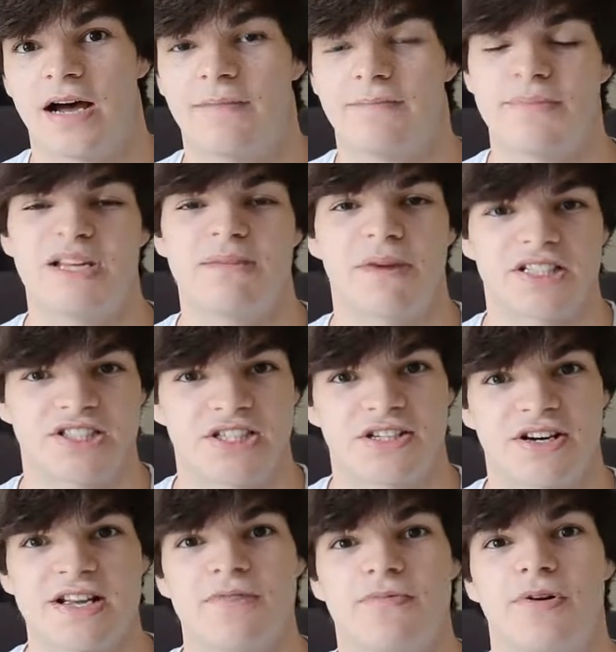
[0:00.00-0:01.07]
B Buster
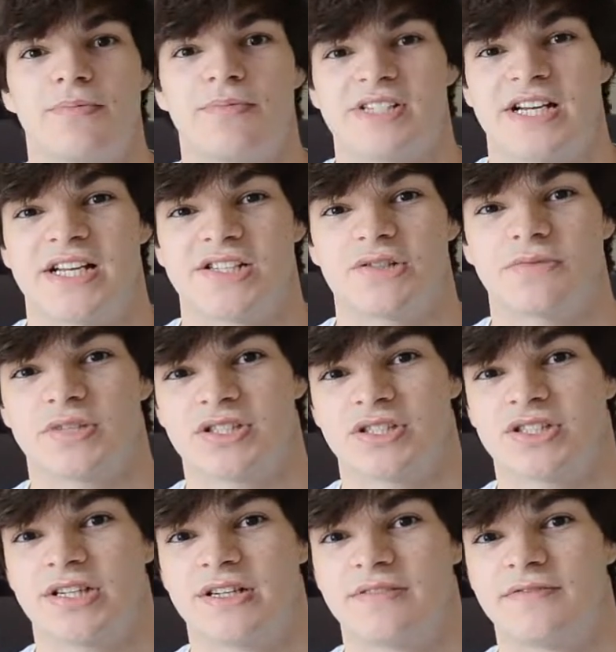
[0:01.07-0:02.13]
Drake will protect your
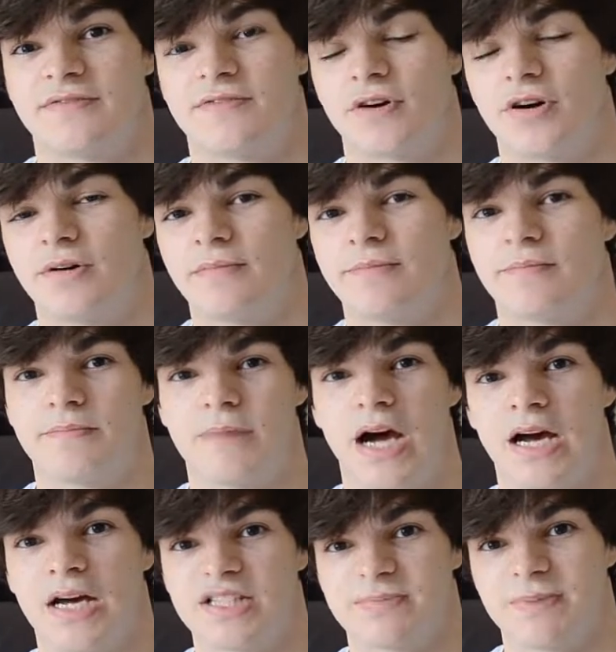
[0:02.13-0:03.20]
monster from
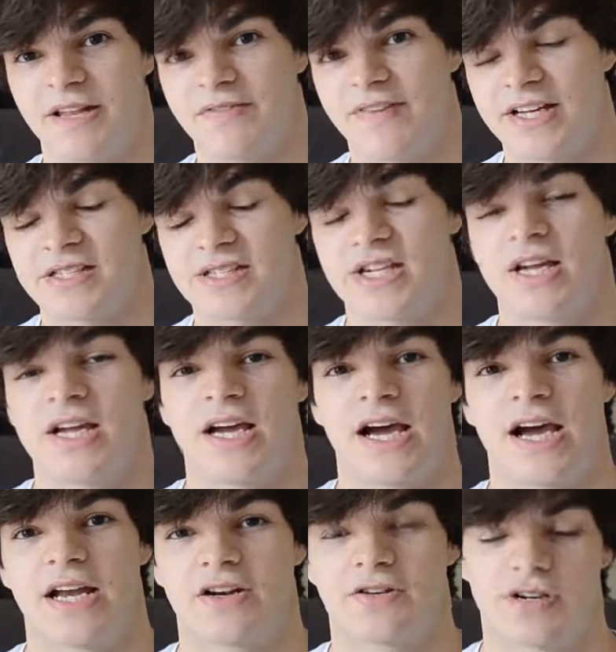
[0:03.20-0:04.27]
spell effects,
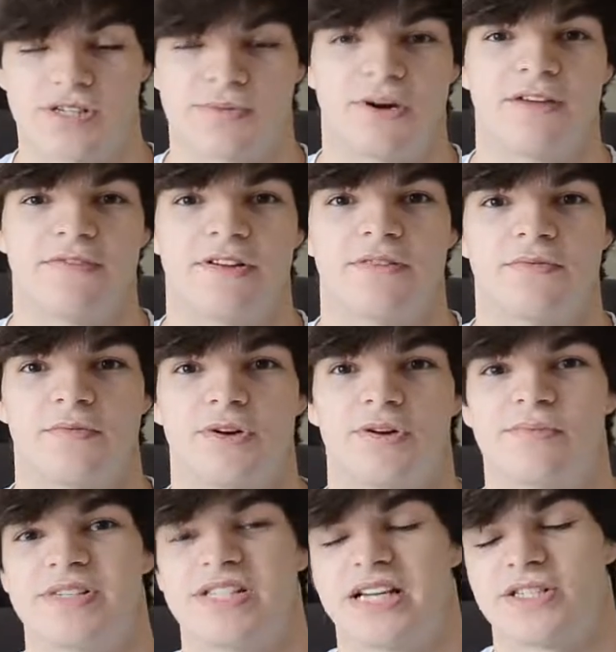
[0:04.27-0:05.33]
and Crush Wyvern will
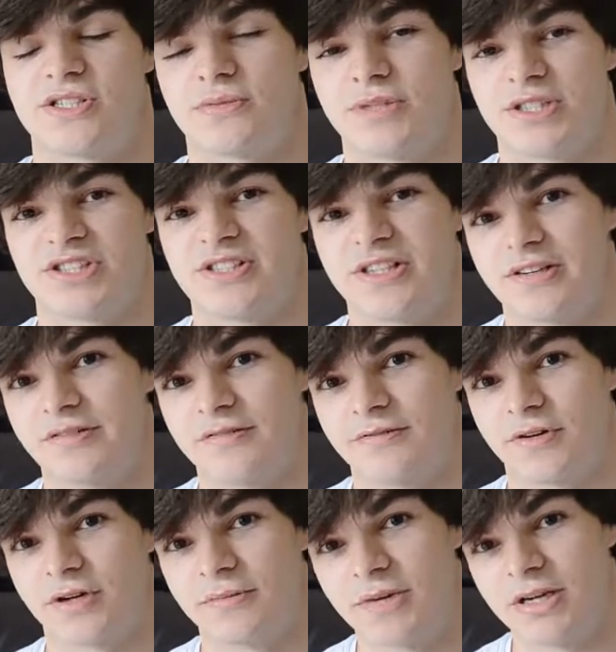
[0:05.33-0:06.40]
protect your monster
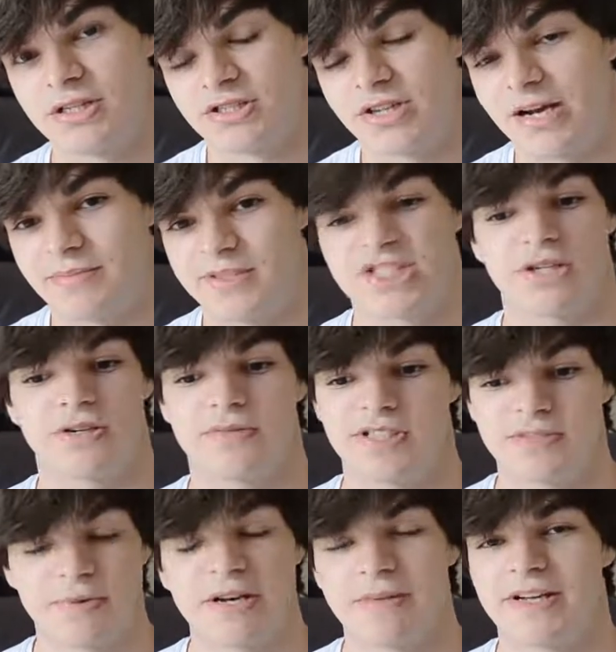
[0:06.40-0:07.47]
from traps. So it's
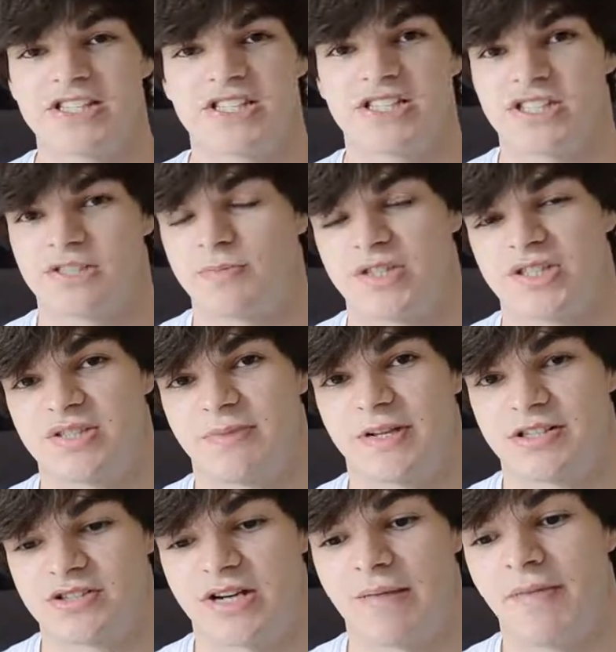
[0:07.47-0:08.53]
pretty basic, just monster, spell,
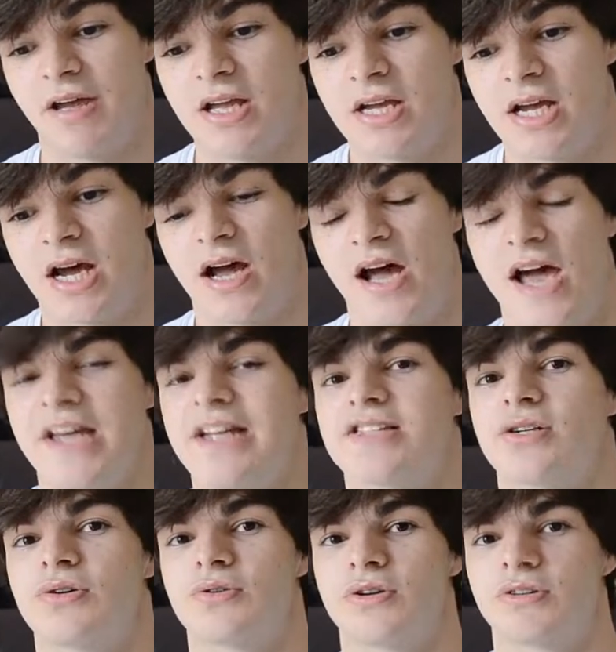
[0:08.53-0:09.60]
and trap. A
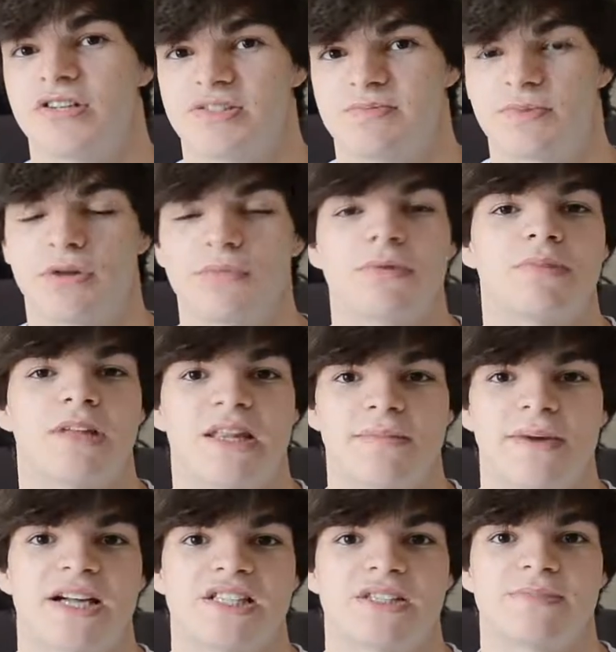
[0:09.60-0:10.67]
Assault Core is probably the
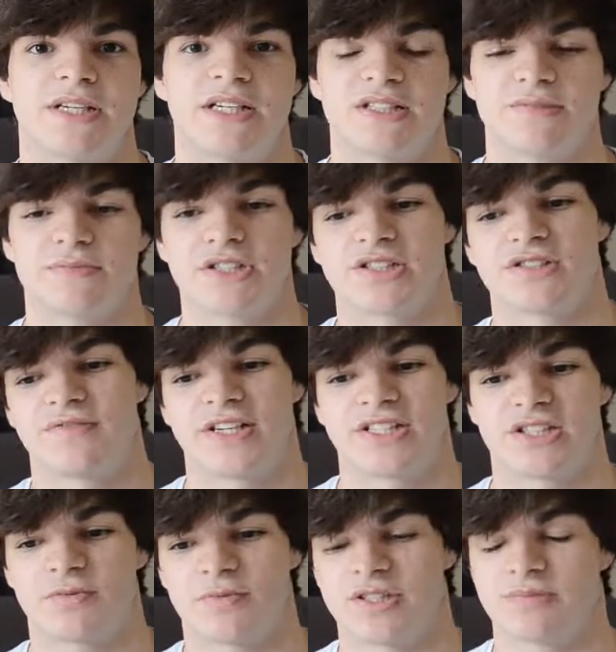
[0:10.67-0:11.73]
best because monster effects are
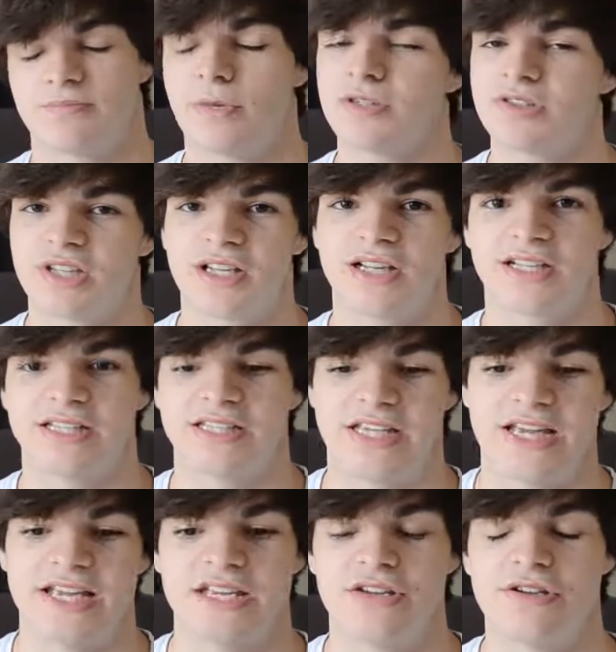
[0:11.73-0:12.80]
the ones most likely to
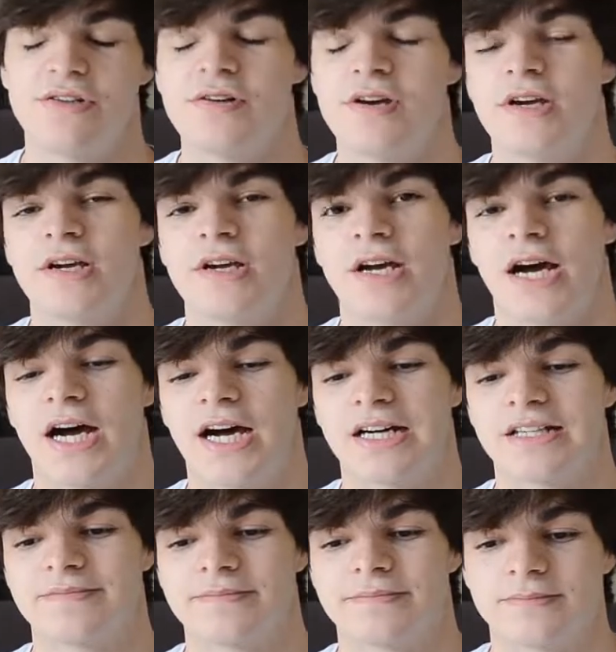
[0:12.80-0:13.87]
hit you.
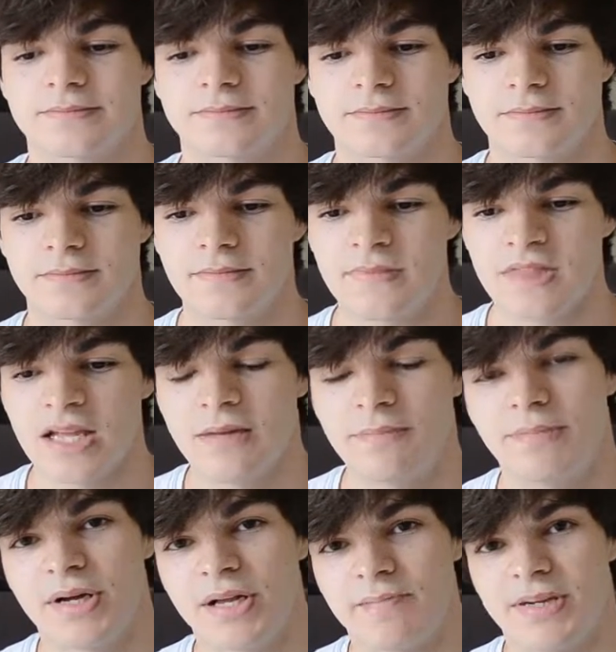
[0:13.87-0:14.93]

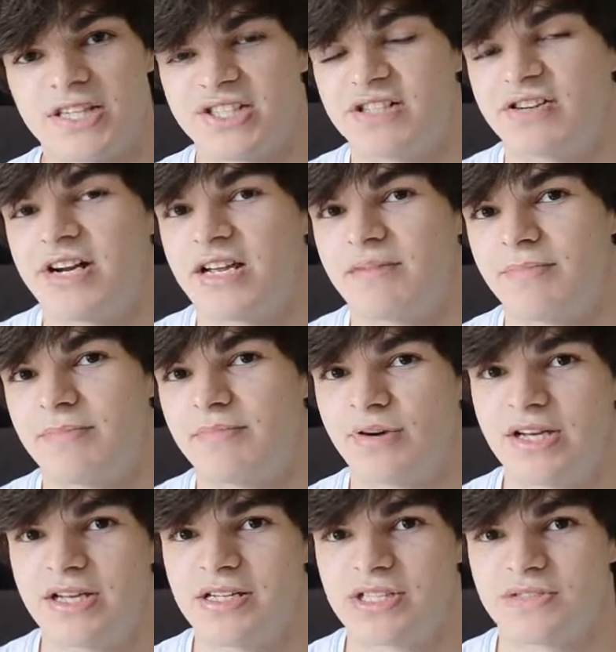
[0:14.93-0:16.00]
But Buster Drake can be
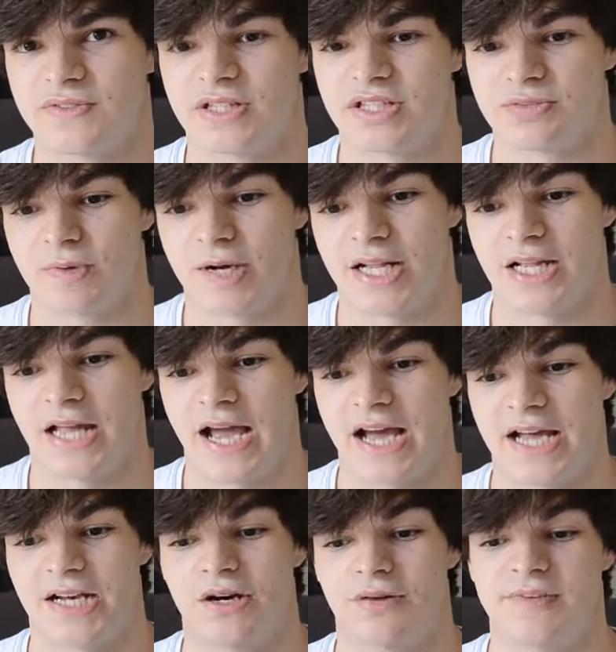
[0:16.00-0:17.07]
pretty useful as well,
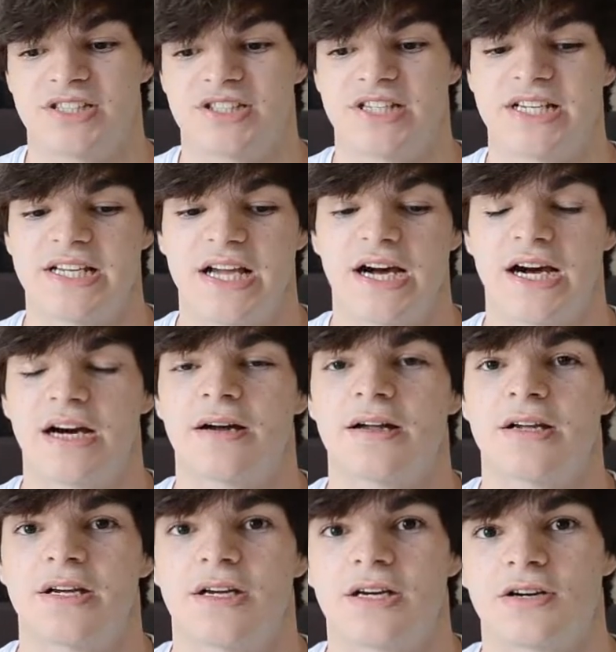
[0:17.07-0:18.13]
and obviously
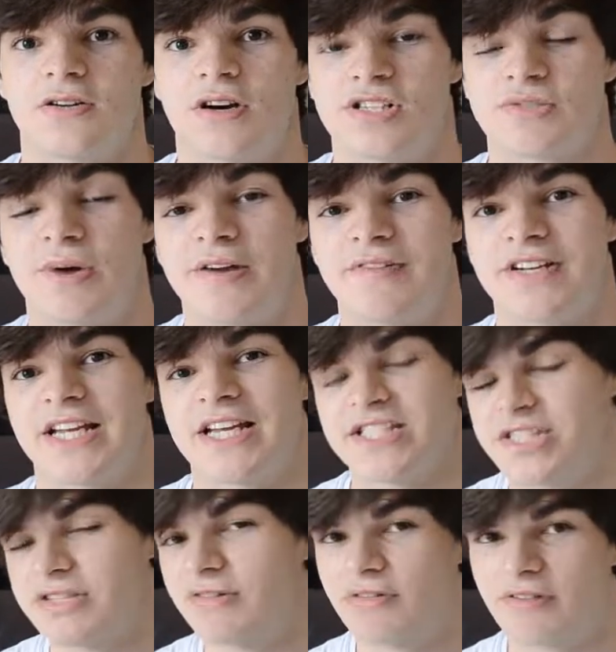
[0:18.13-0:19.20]
Crush Wyvern gets
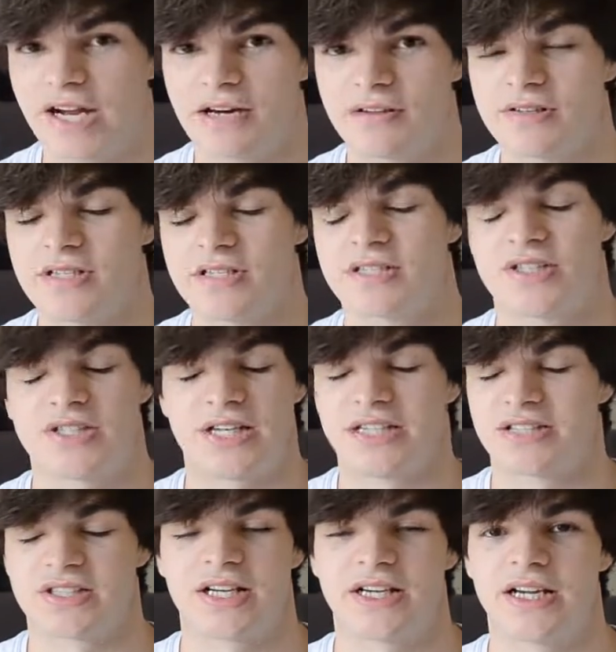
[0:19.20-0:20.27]
you around
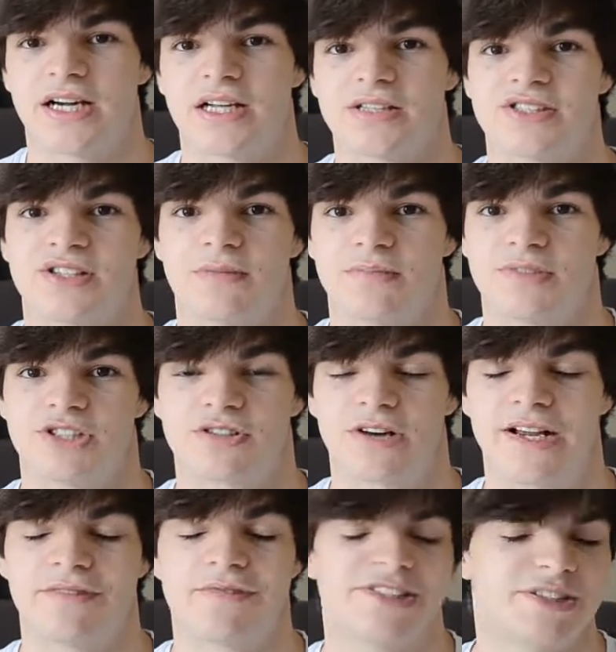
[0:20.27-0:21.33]
things like Solemn
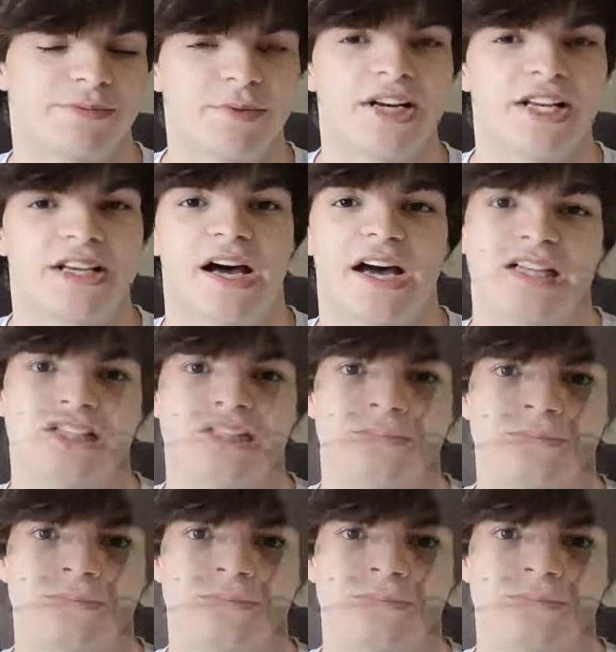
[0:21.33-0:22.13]
Strike, which is pretty nice.